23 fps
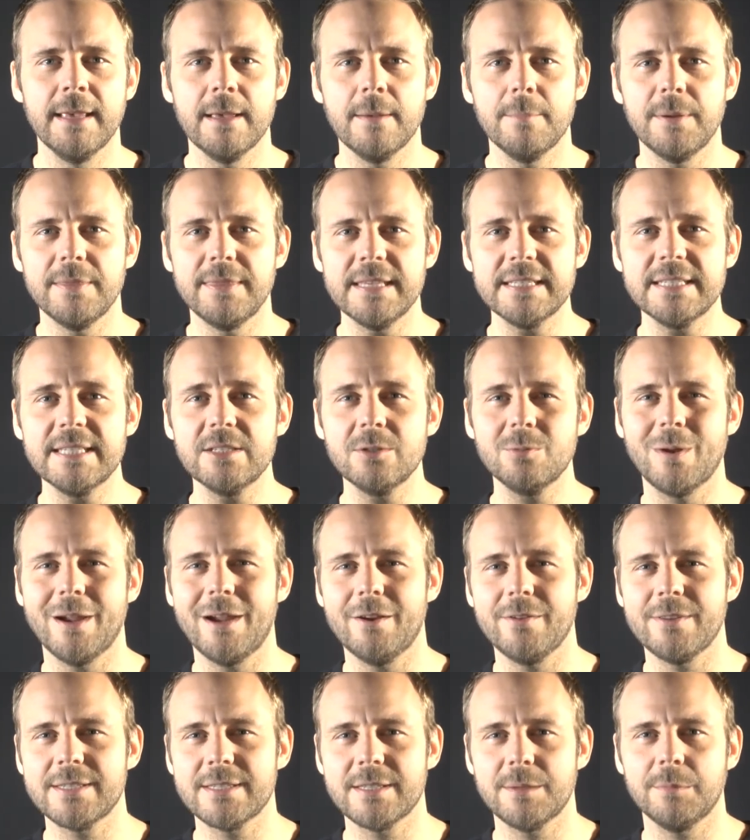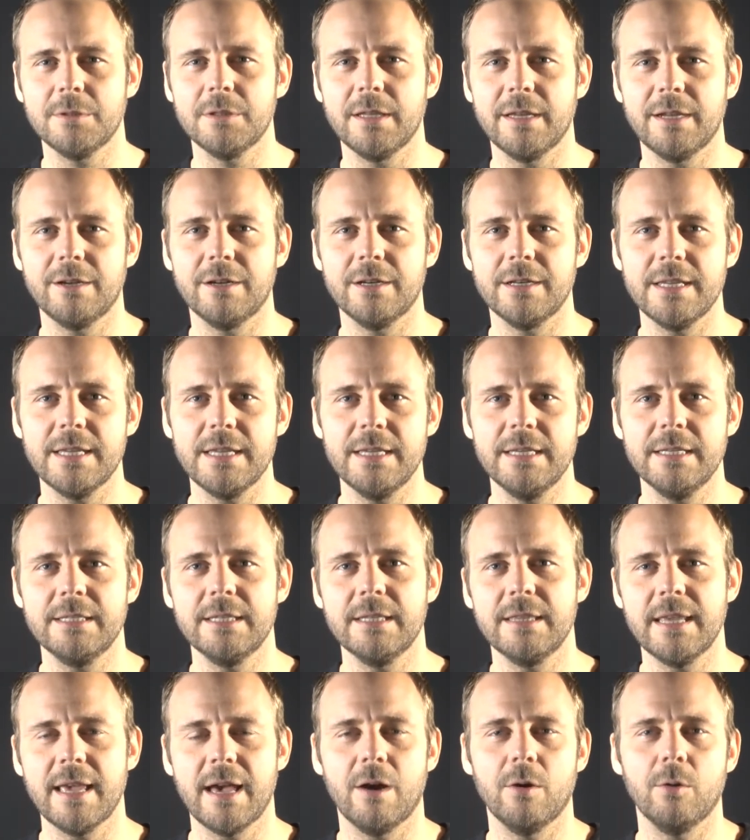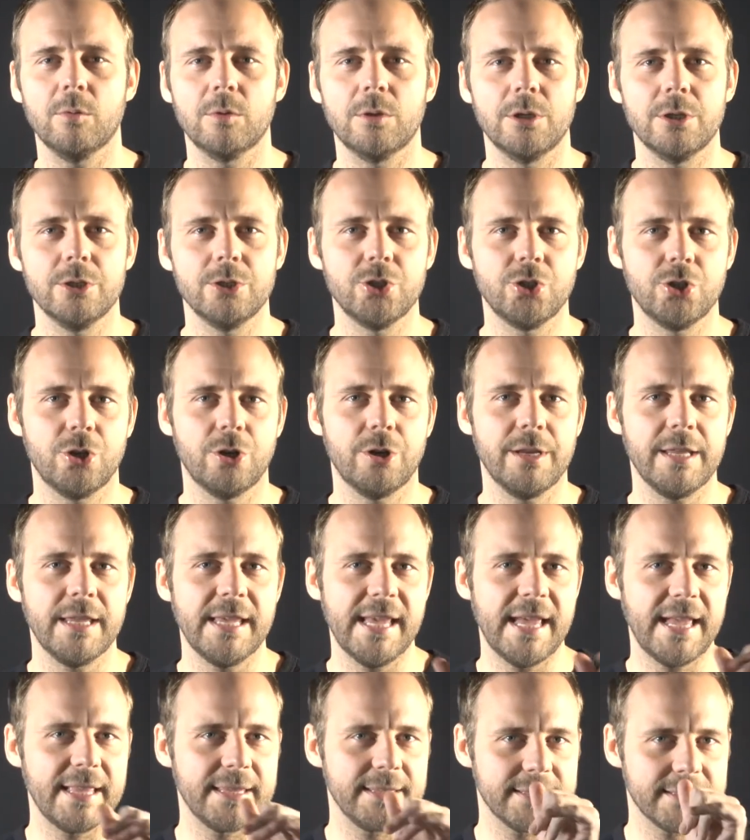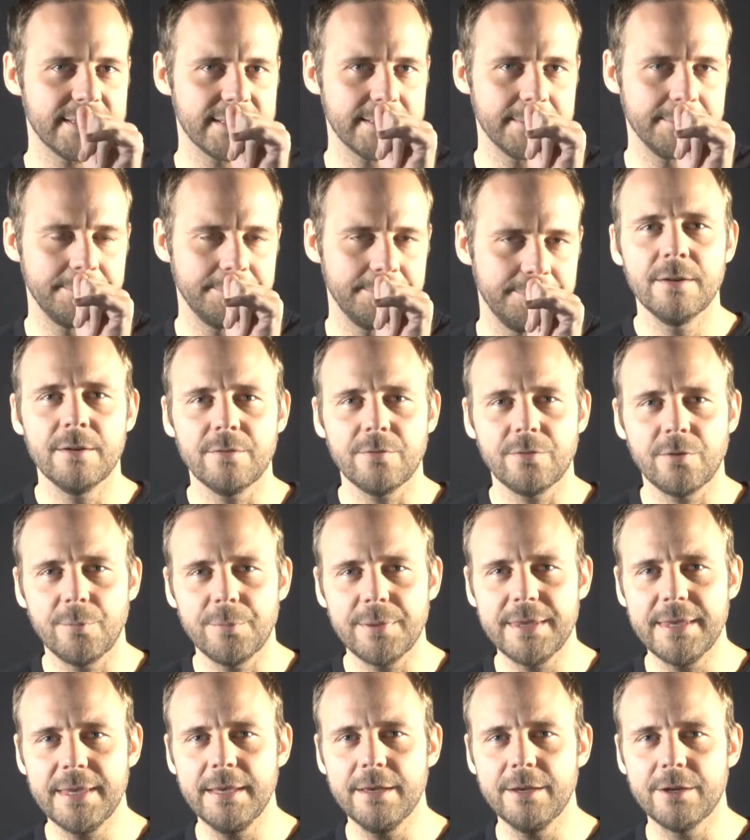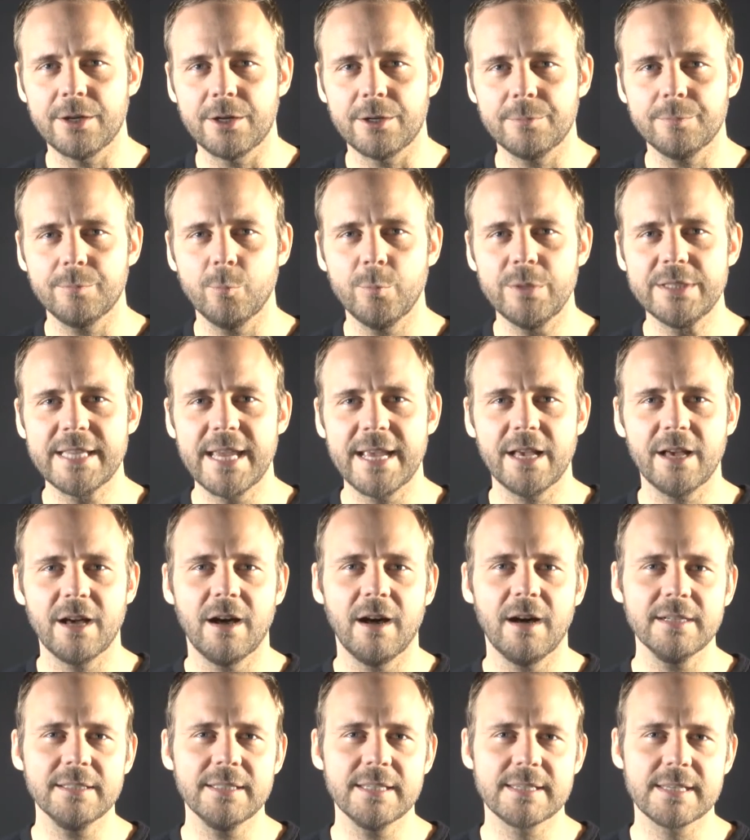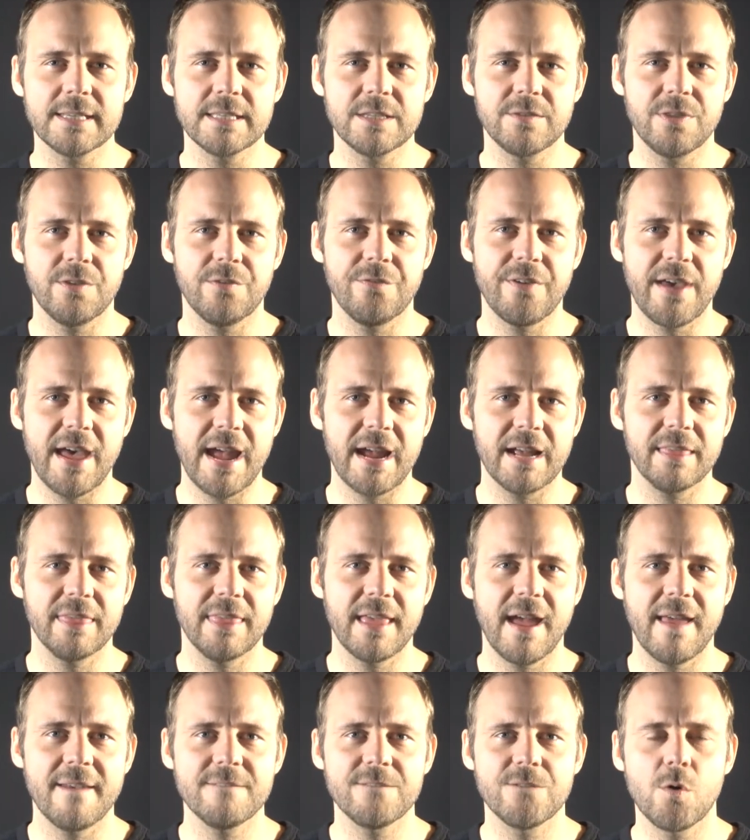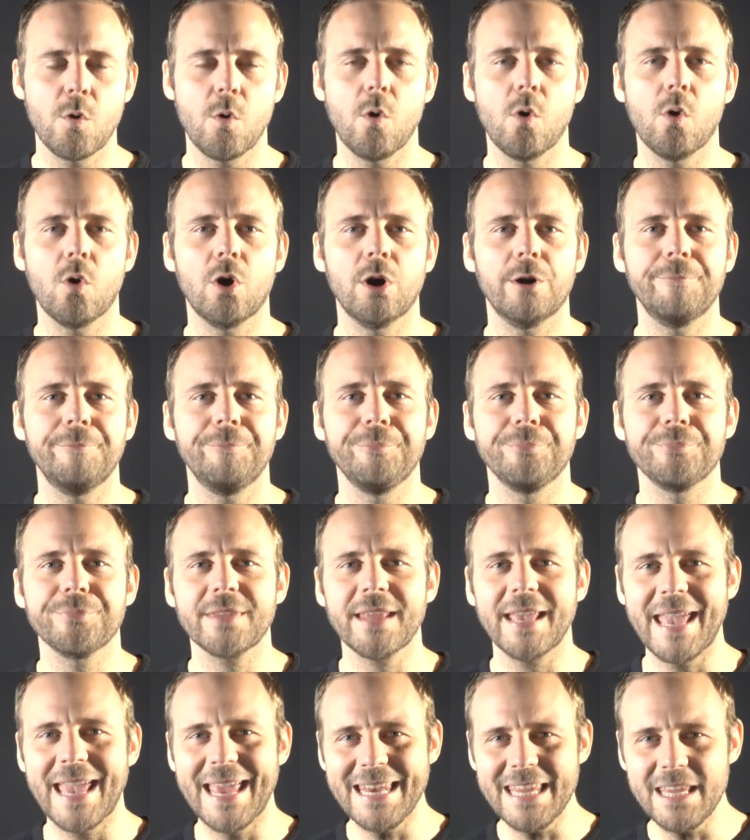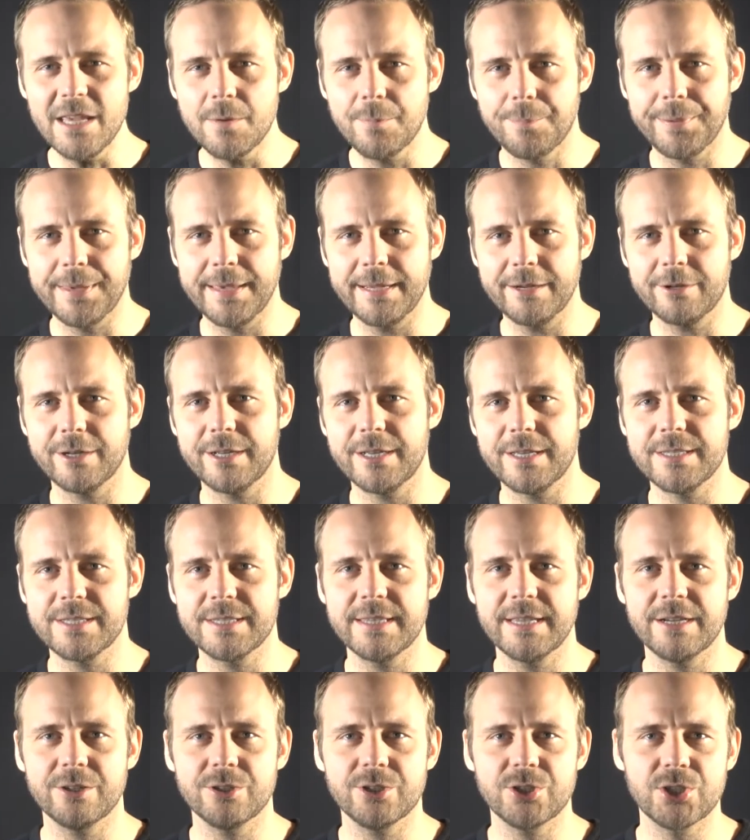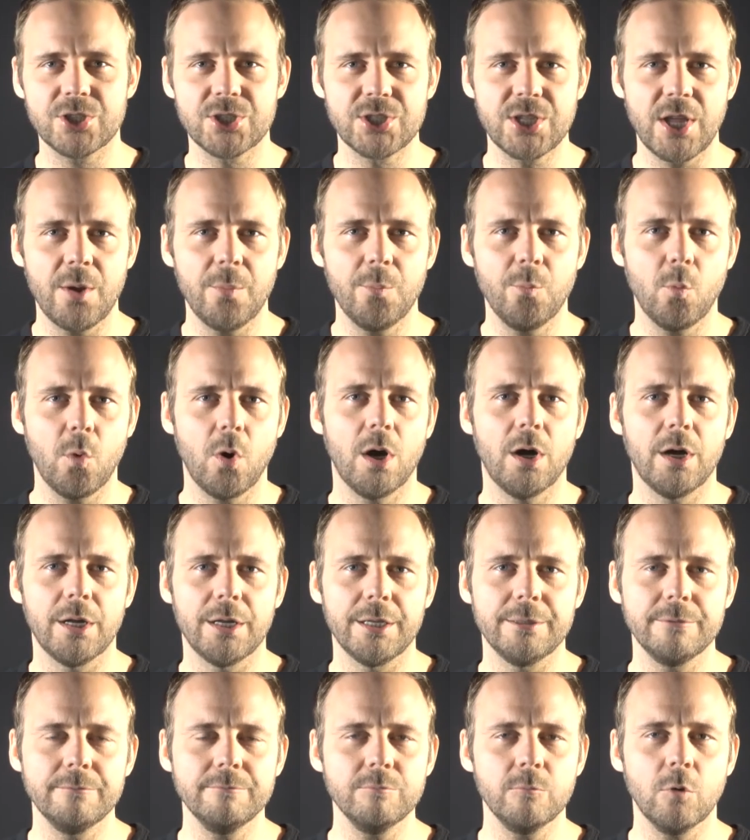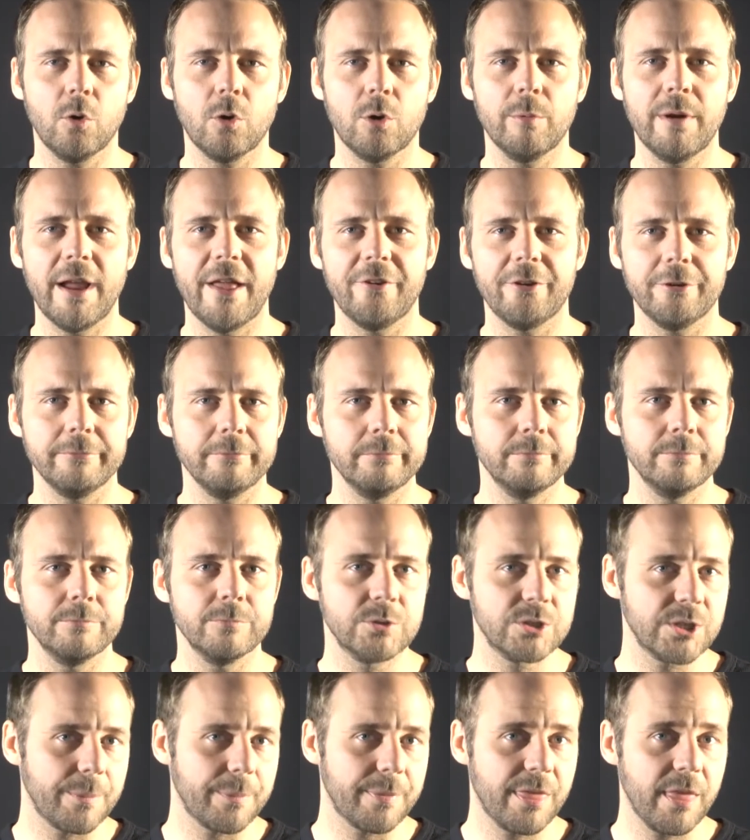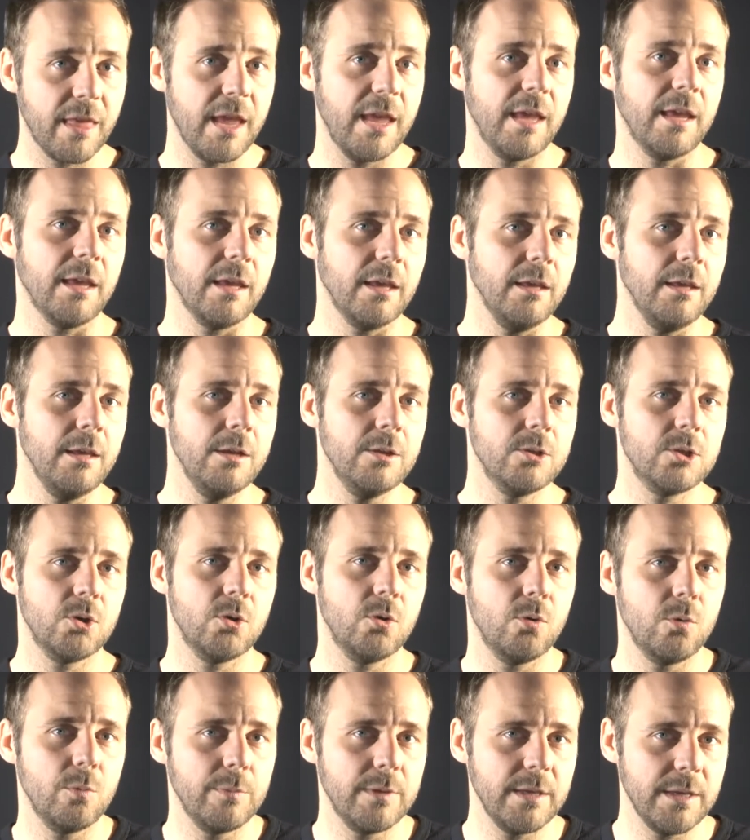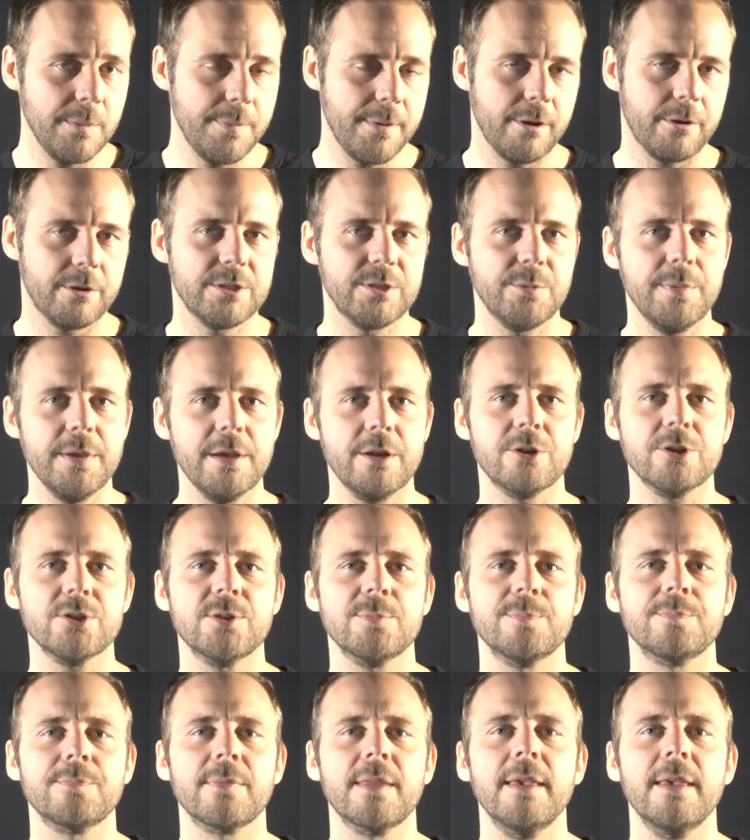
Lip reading: But this is where the similarity to the outward journey ends. From here, we take cognizance of the fact that for any appearance, there's someone, or rather something, to whom the appearance appears.